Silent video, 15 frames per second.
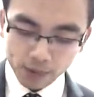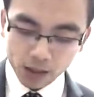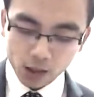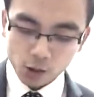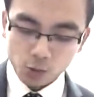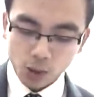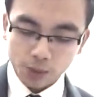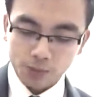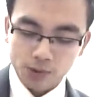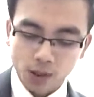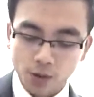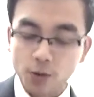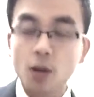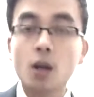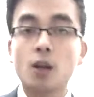as well, so
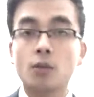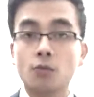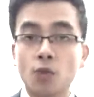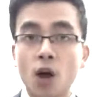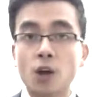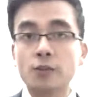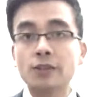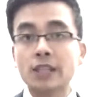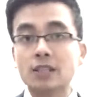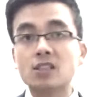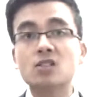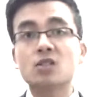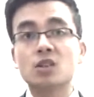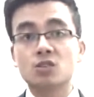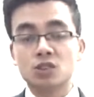no need
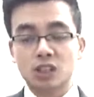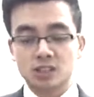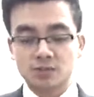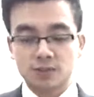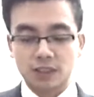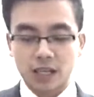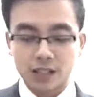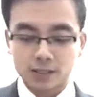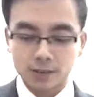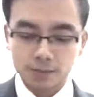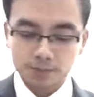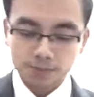to adjust for that.